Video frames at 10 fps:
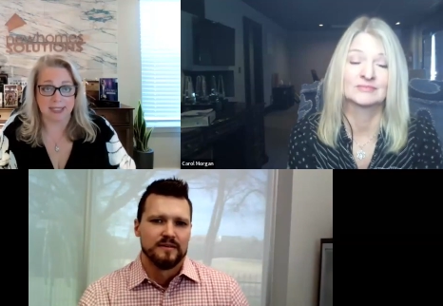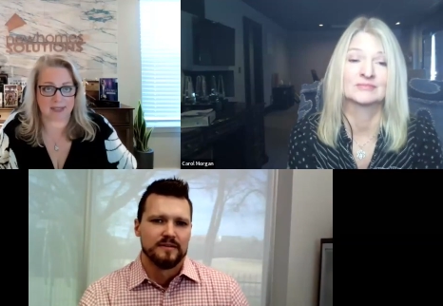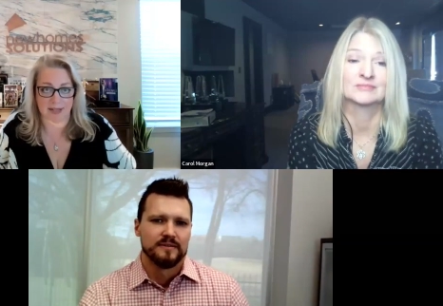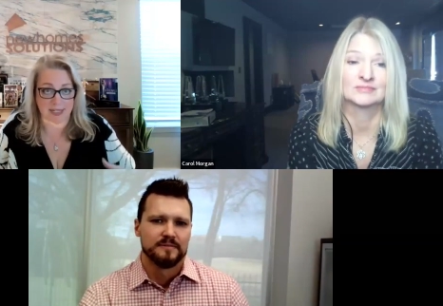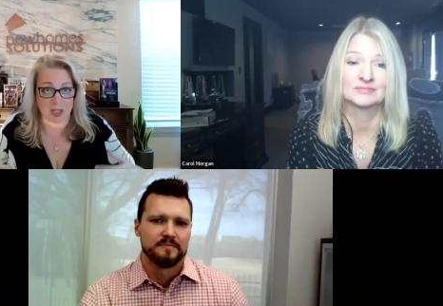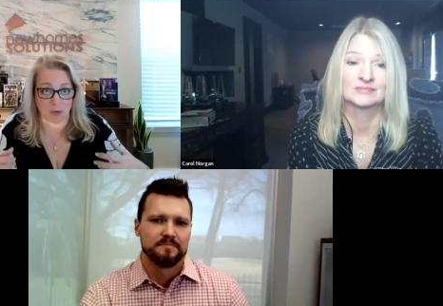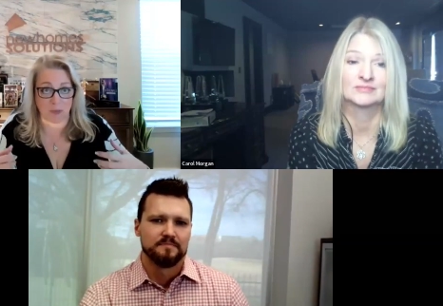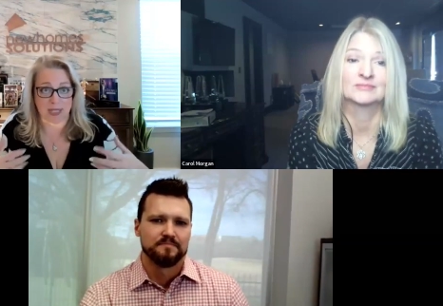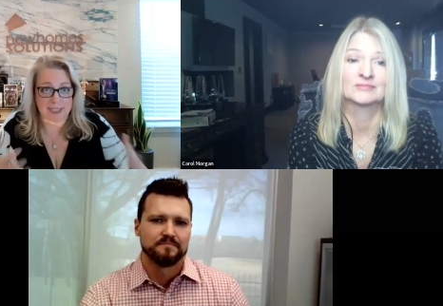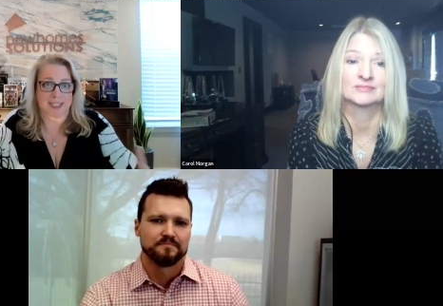Speaker 1: that's that's a
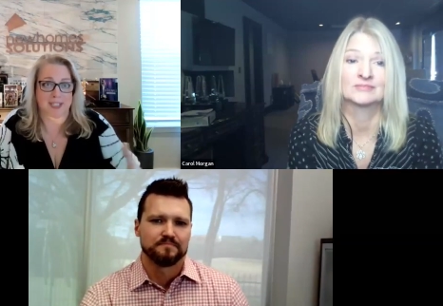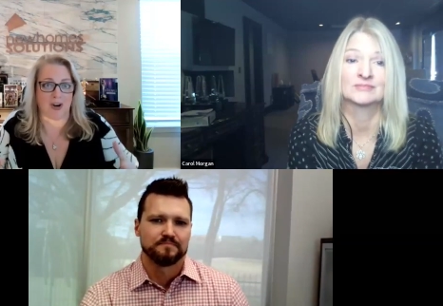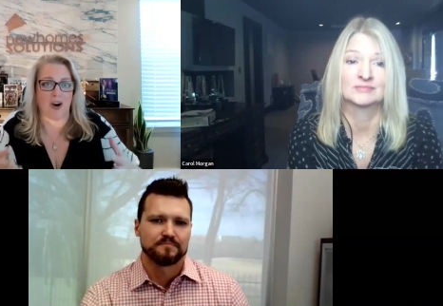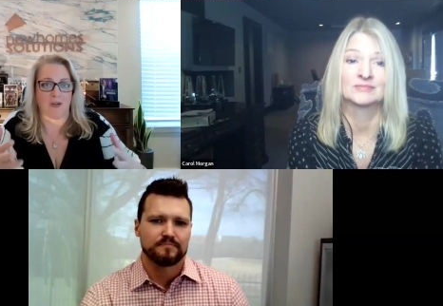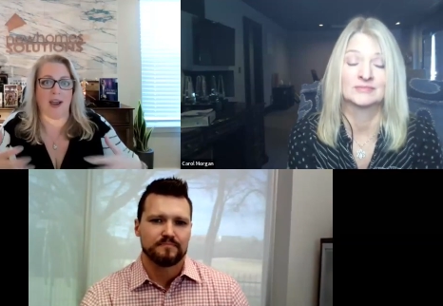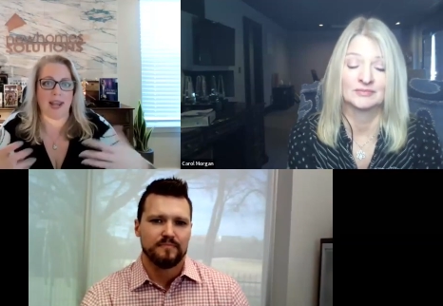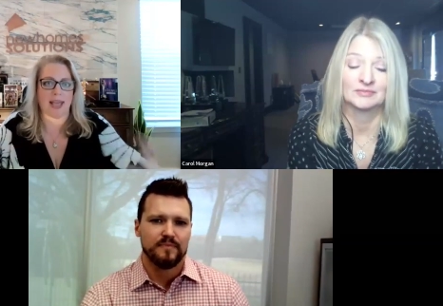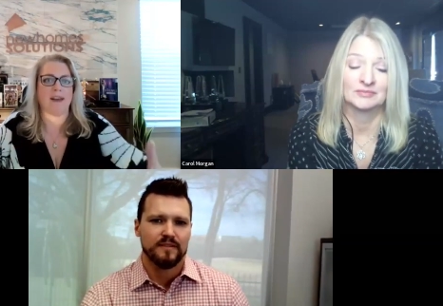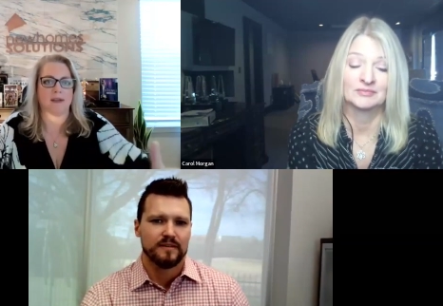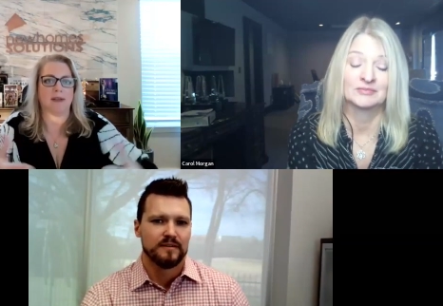good place to start,
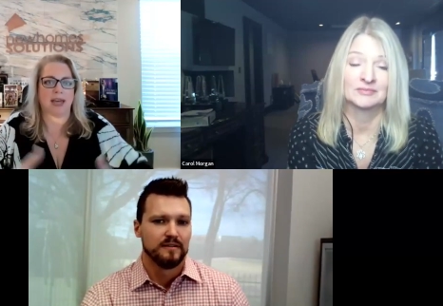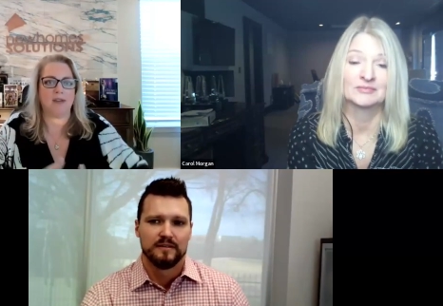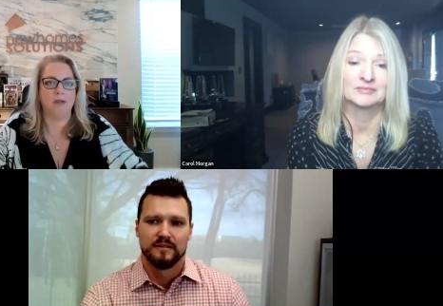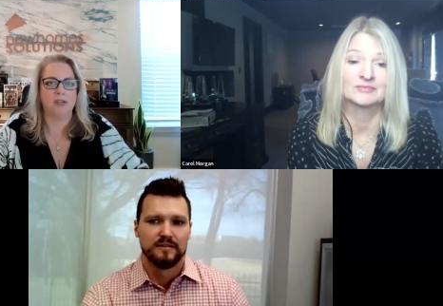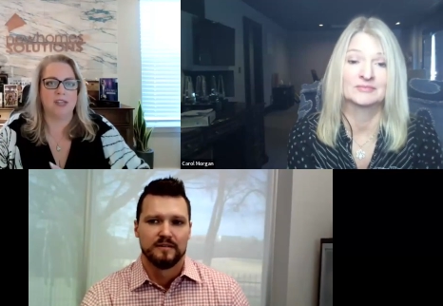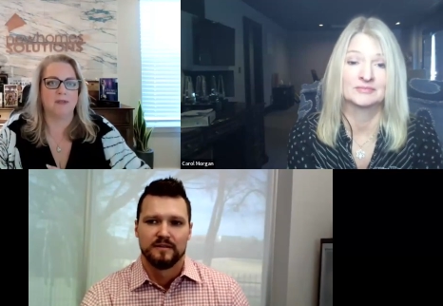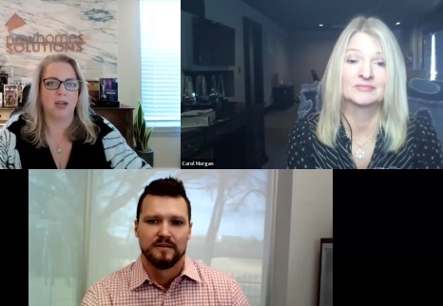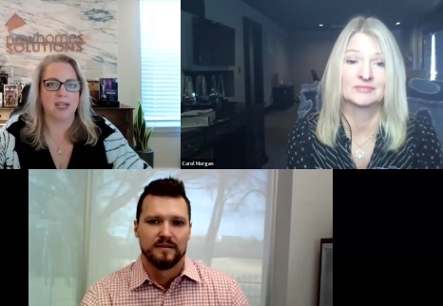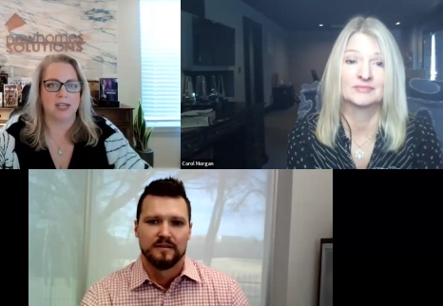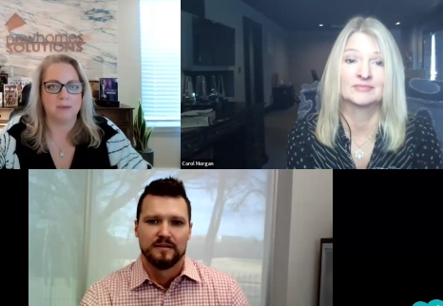right? How do you how do you even
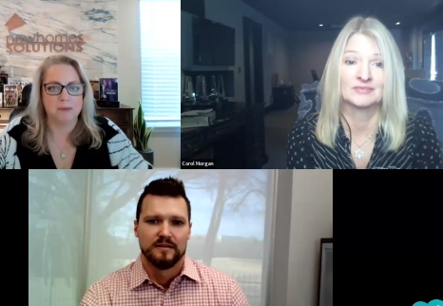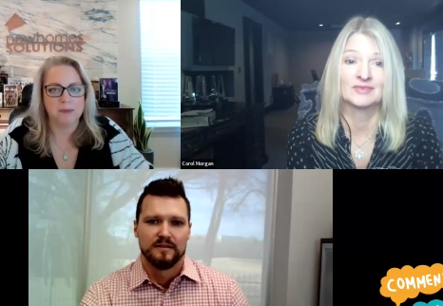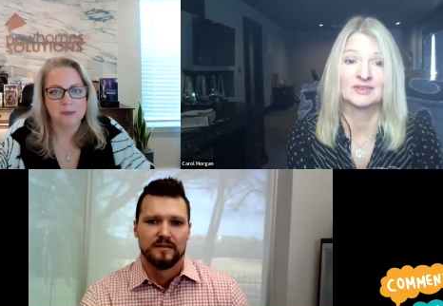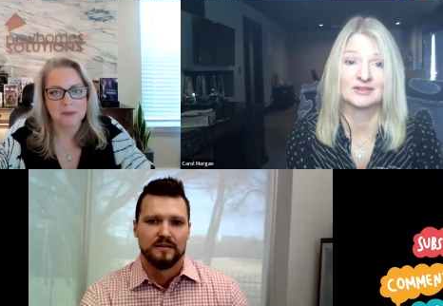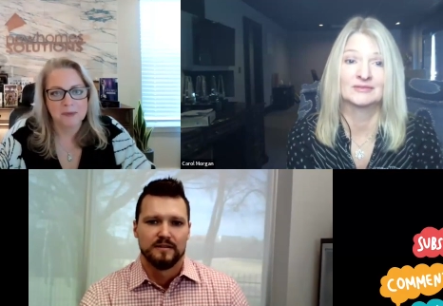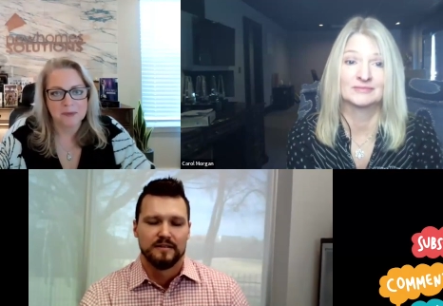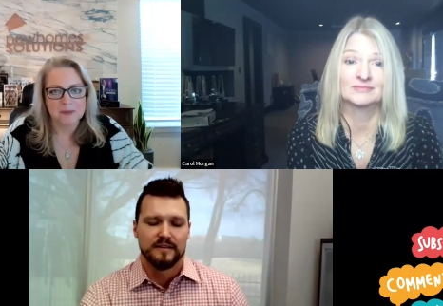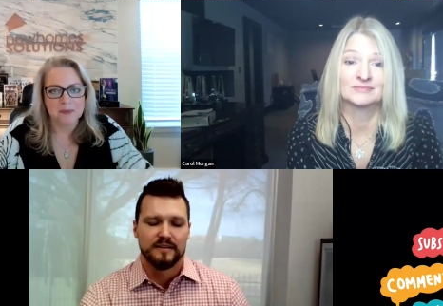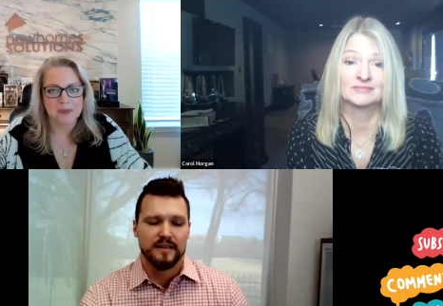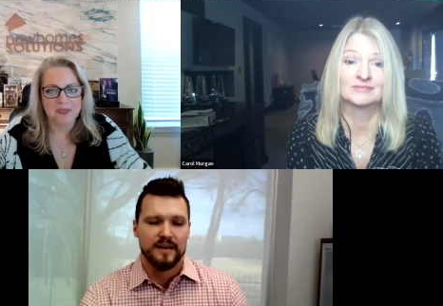define it?
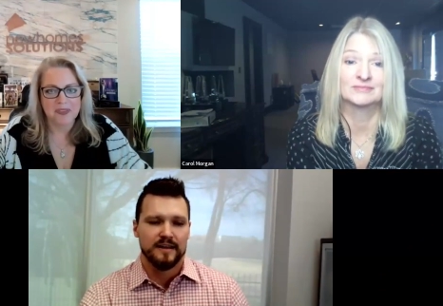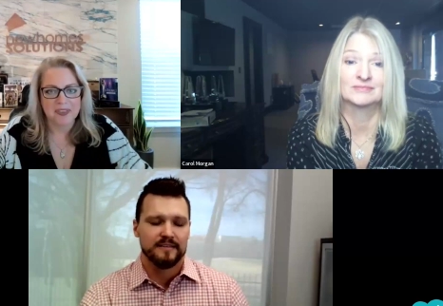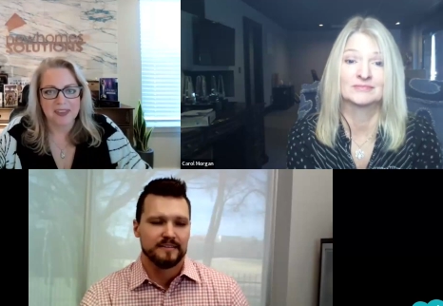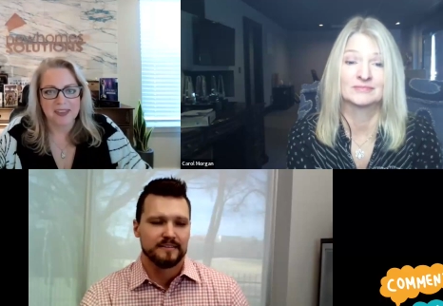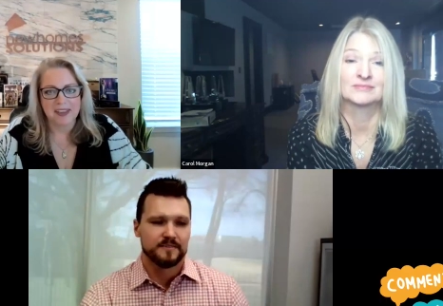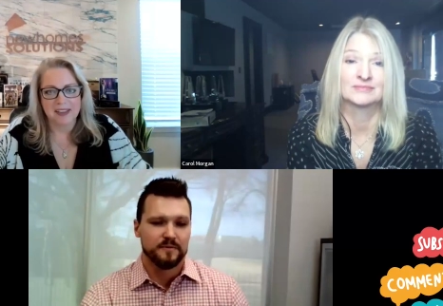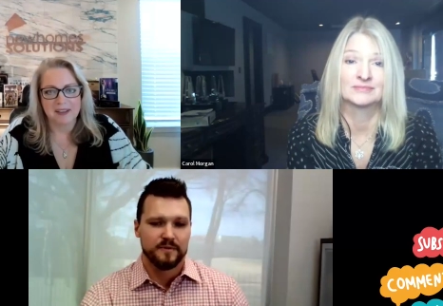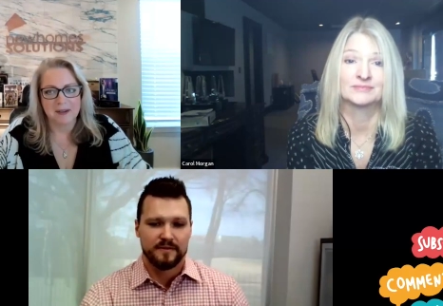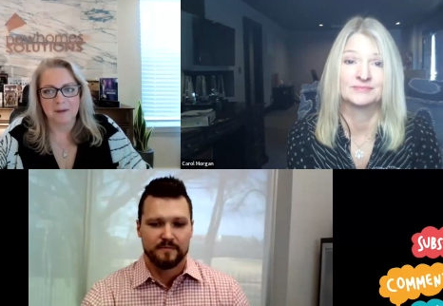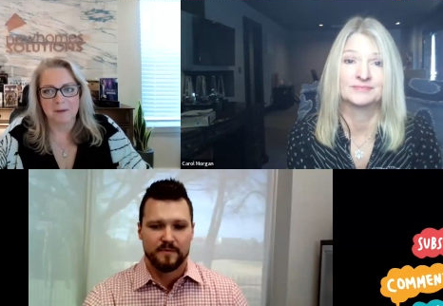
Speaker 2: Yeah, so
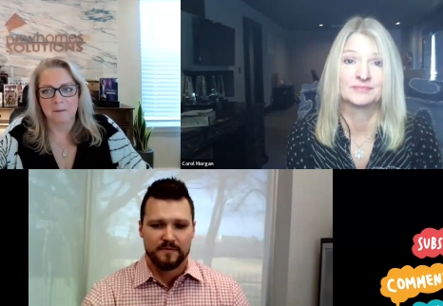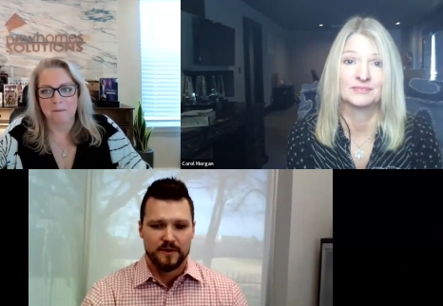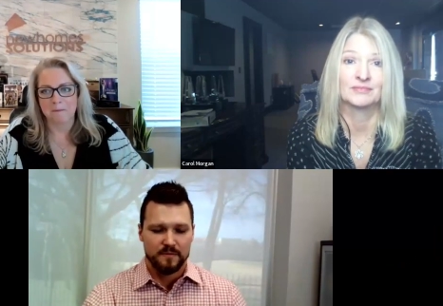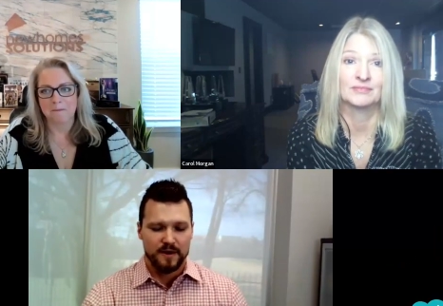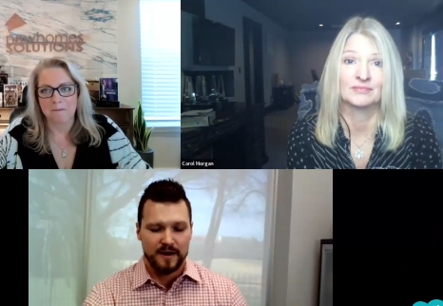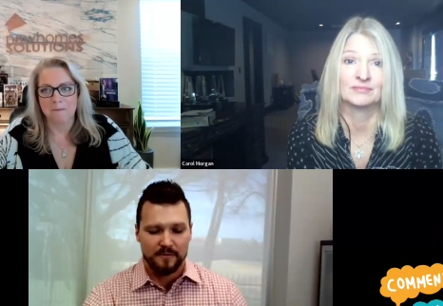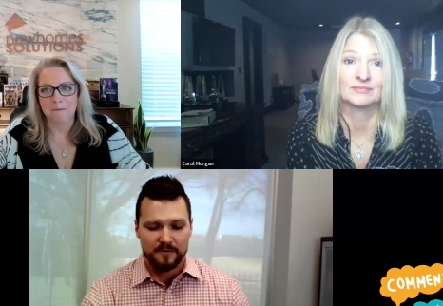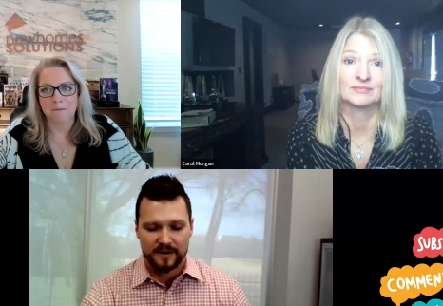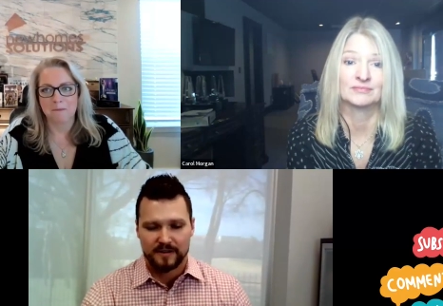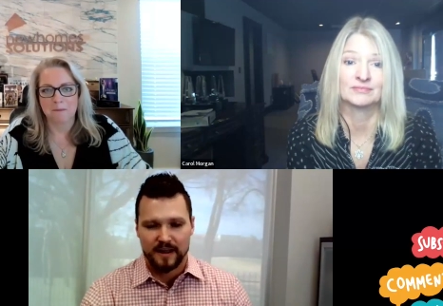if, if you don't mind, I
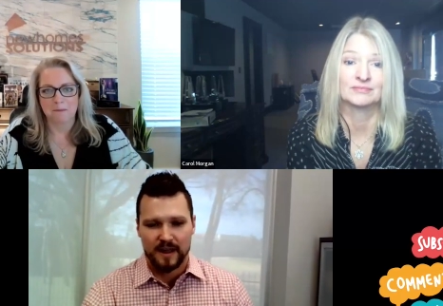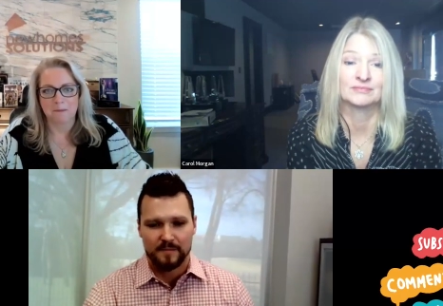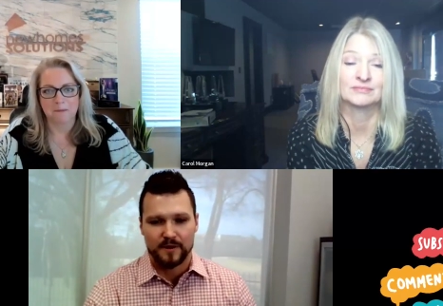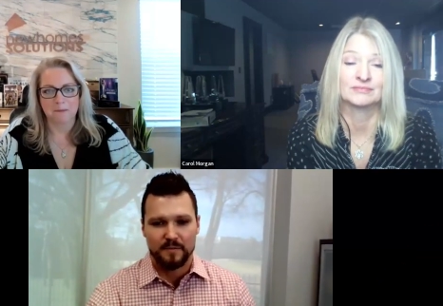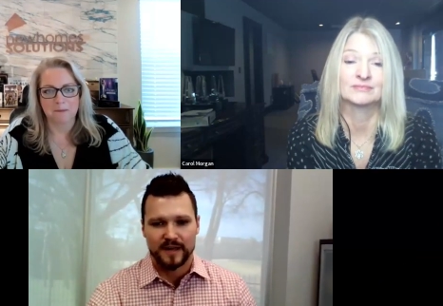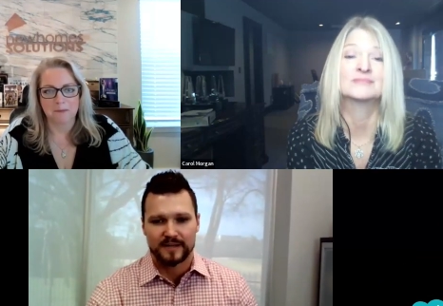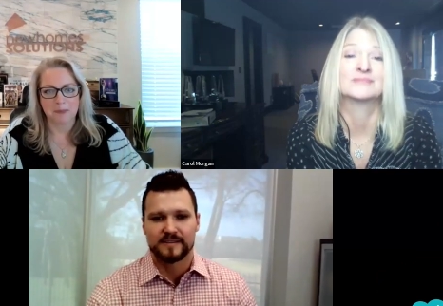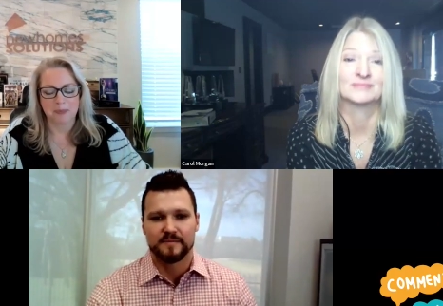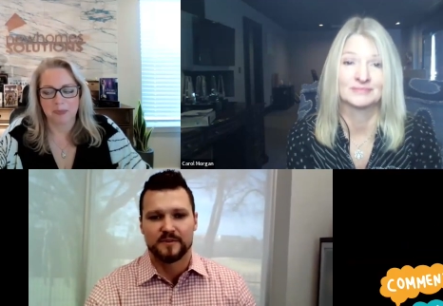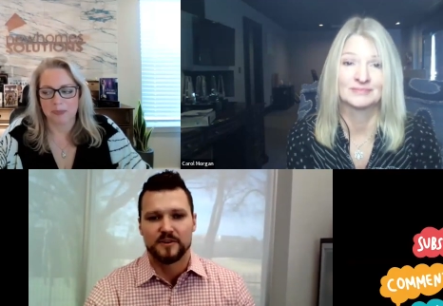want to hop, go back to
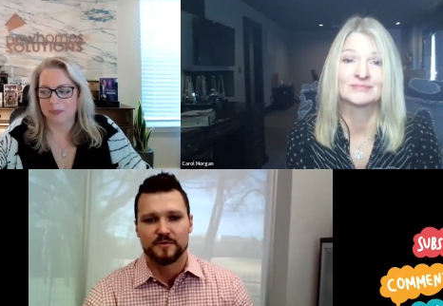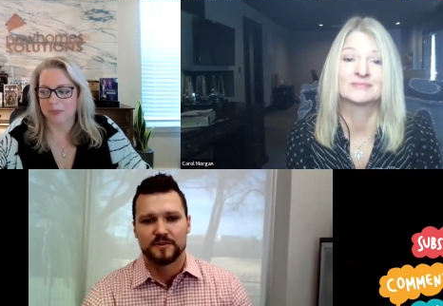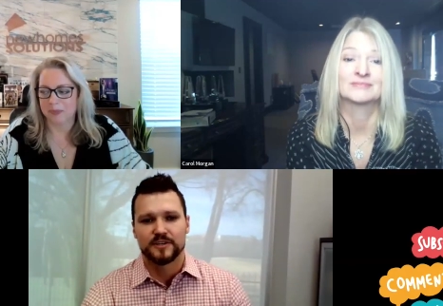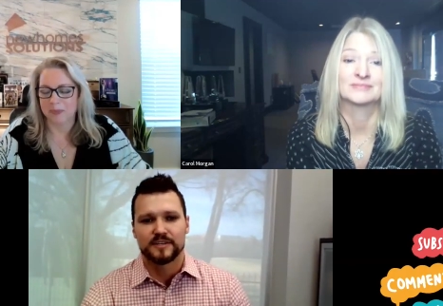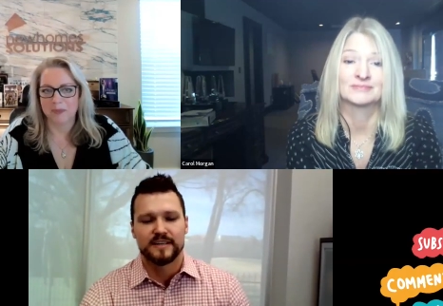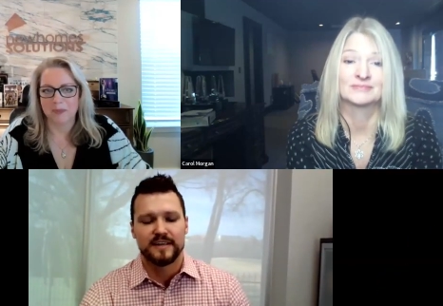something you were just